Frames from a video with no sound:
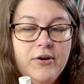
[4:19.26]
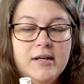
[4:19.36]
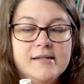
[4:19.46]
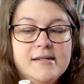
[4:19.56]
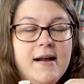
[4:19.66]

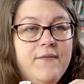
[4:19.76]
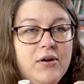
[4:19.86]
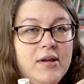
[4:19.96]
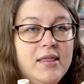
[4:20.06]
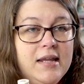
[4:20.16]
because it's not
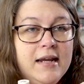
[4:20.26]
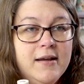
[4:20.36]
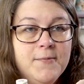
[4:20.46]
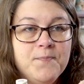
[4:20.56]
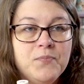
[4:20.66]
very
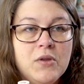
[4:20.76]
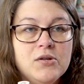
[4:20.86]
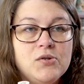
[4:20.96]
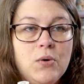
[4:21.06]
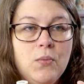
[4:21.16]
thick,
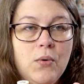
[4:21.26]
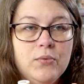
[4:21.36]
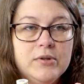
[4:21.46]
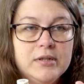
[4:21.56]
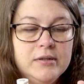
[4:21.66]
so it
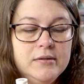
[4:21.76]
won't